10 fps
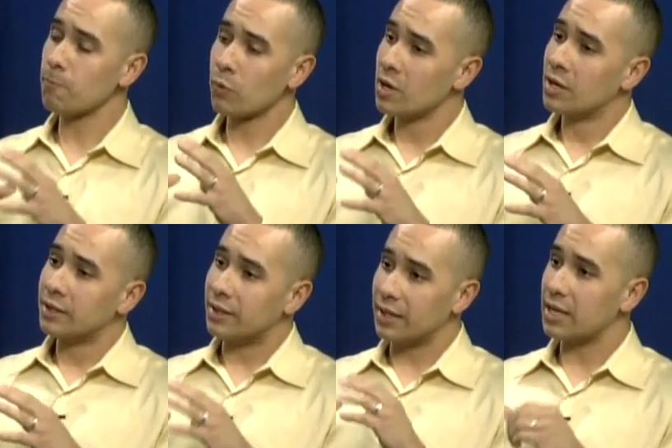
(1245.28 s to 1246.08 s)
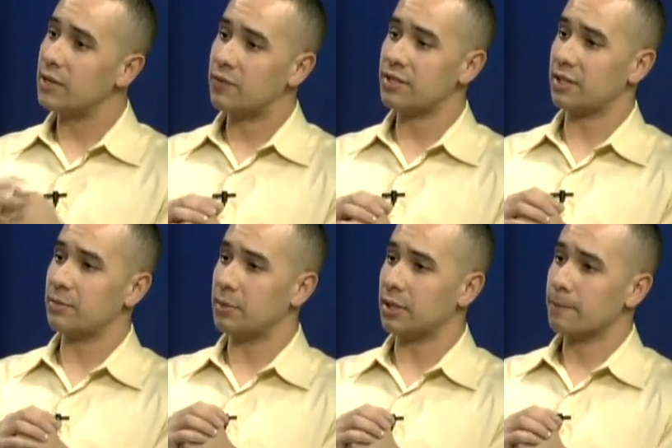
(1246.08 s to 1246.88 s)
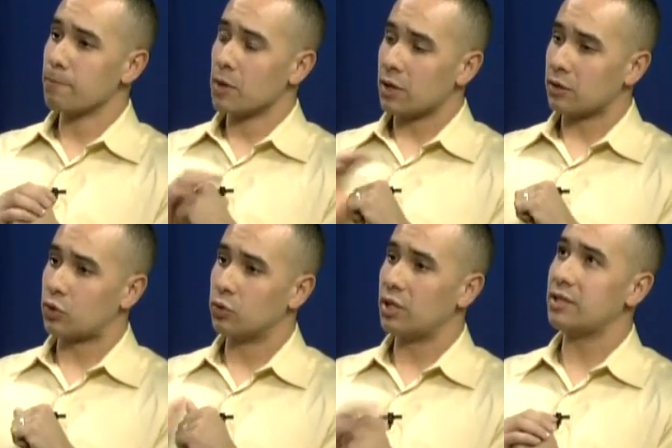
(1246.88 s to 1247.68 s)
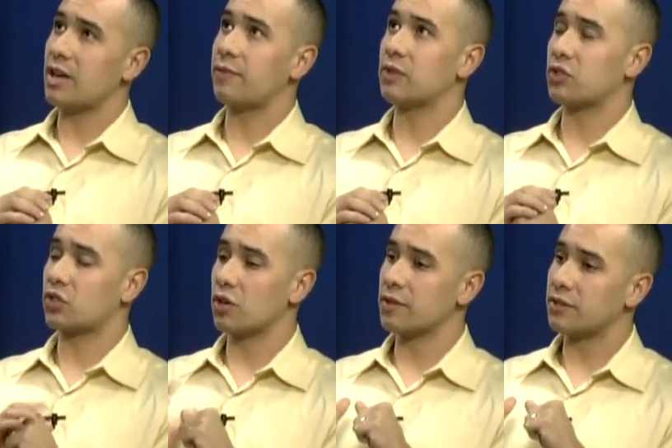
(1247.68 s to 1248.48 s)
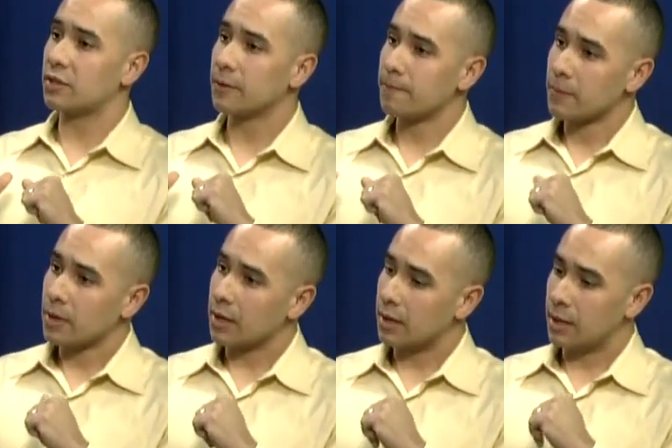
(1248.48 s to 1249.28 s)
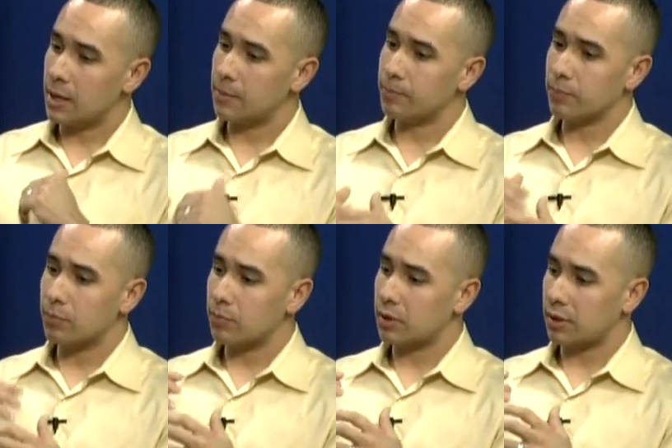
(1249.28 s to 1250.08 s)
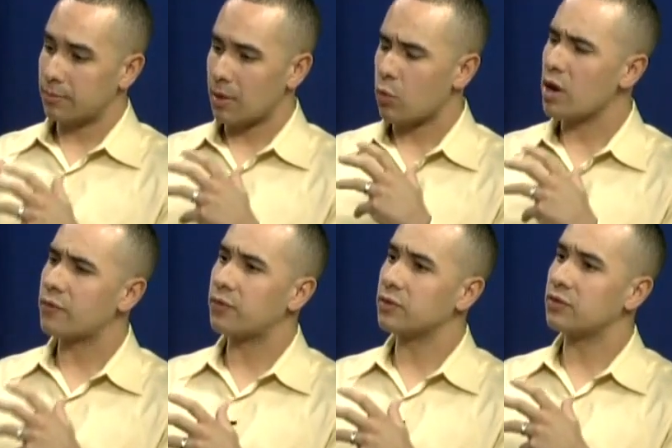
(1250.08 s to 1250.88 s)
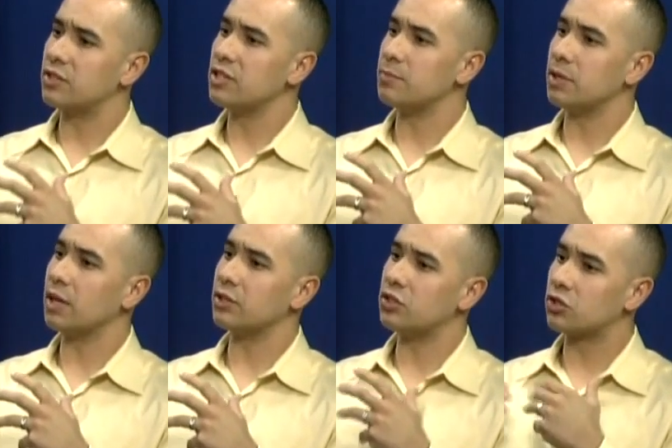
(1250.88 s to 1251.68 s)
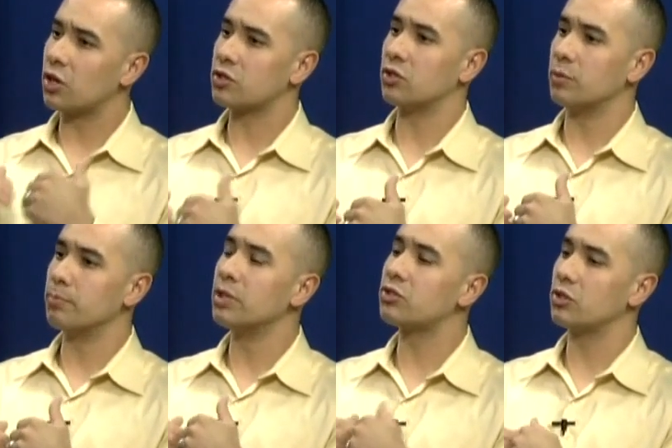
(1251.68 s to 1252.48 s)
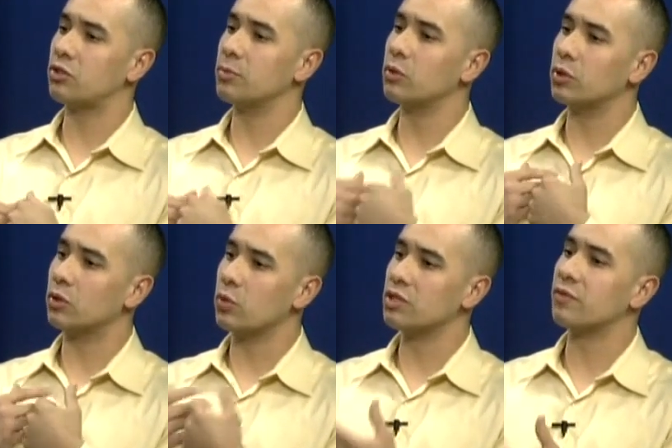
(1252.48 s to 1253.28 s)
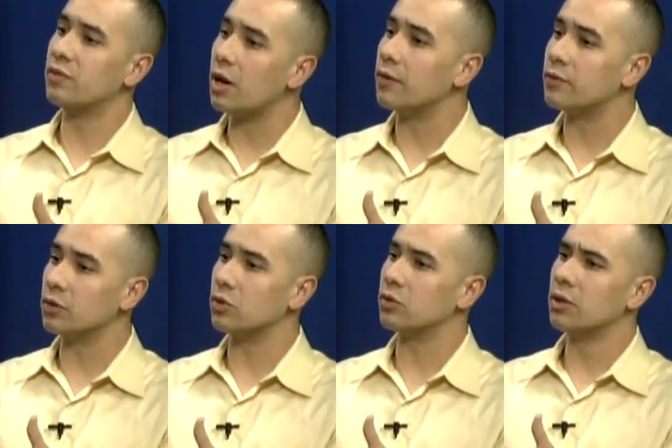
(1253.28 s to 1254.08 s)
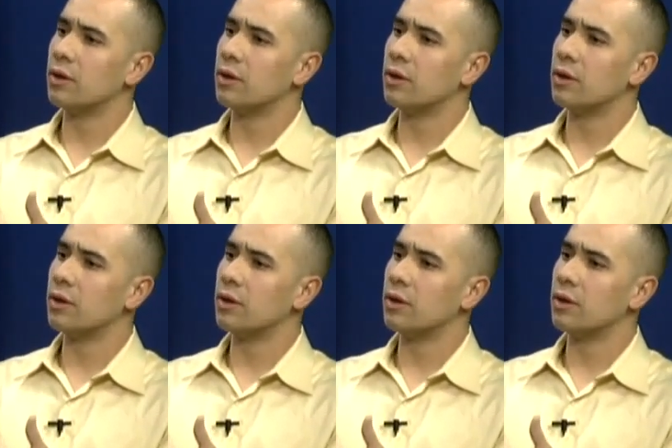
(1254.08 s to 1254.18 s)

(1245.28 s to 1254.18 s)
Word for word: you the night he visited me two days after the service um, my wife sees me and she starts to minister to me with the words of love you know